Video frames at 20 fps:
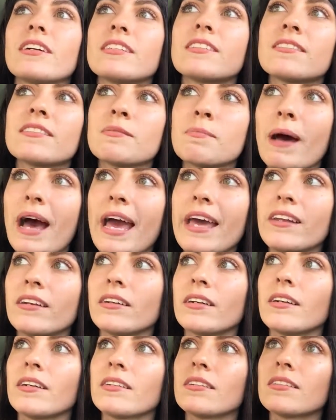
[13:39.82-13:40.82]

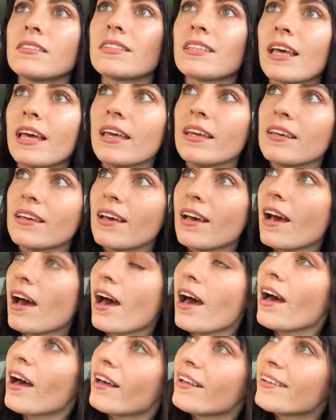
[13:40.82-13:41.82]
spiders, like
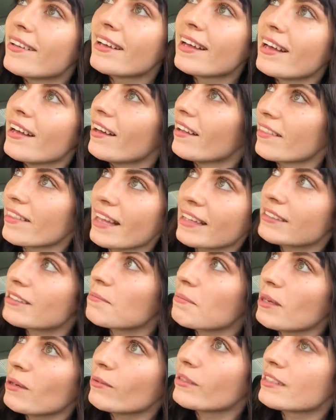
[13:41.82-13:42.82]
that's
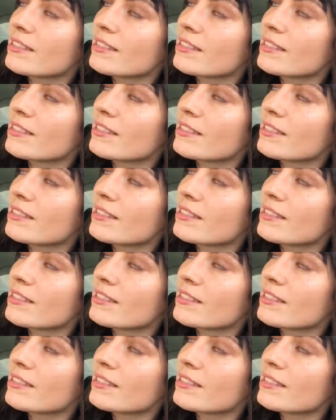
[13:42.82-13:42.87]
me with